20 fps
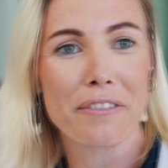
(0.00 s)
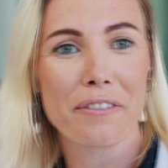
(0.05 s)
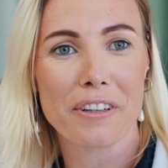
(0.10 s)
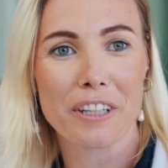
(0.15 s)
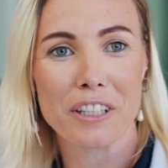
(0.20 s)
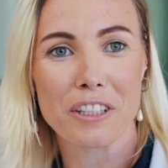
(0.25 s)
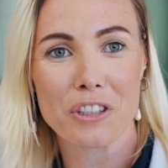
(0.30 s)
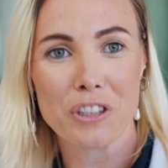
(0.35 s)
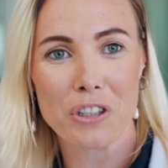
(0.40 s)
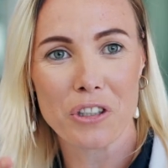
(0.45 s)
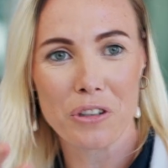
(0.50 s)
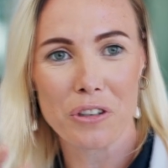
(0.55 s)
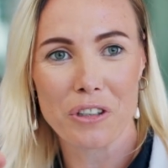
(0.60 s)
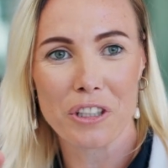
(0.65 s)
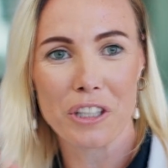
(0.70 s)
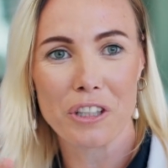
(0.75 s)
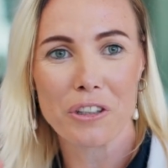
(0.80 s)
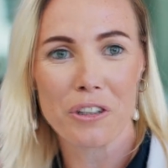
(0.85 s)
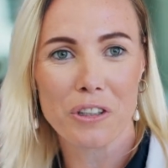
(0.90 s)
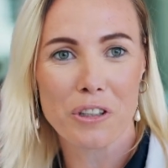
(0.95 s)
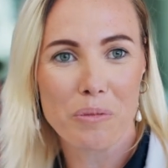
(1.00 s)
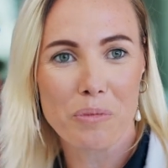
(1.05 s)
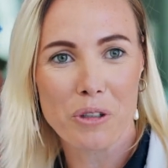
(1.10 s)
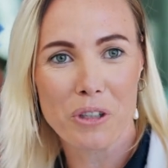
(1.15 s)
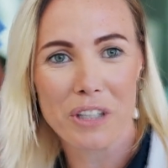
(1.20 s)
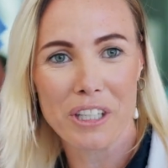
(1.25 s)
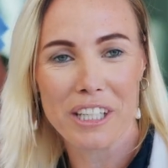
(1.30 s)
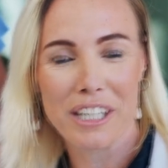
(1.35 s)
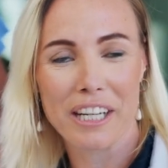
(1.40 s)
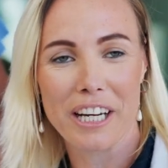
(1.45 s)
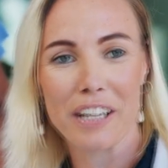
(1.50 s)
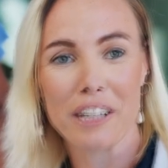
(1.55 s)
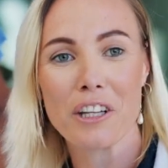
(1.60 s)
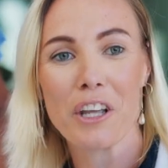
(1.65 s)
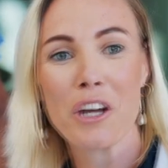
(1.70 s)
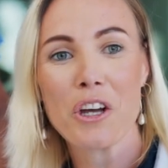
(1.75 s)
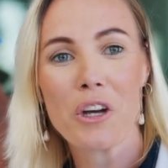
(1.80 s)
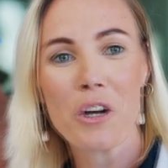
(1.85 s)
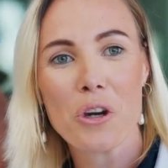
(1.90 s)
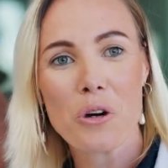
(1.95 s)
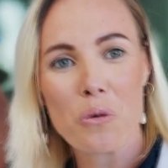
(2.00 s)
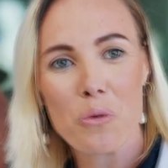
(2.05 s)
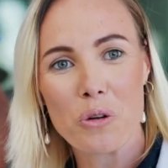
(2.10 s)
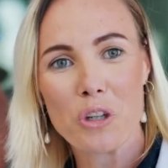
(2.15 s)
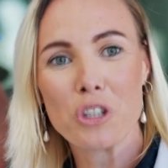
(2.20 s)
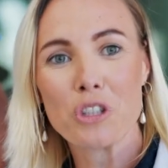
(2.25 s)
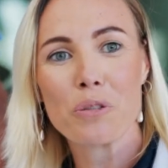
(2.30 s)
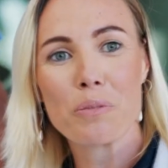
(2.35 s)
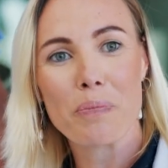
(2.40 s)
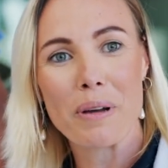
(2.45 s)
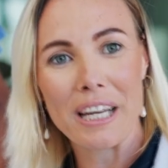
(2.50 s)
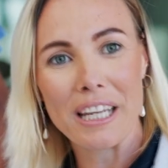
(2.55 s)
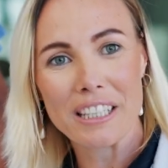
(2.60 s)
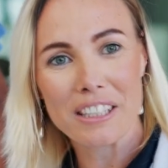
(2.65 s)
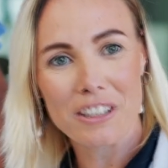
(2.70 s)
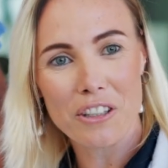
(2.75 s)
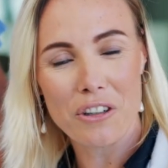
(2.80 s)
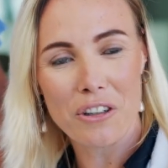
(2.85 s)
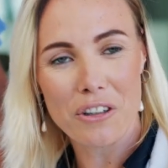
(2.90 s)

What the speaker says: and they're not reading articles because they see 40 patients a day,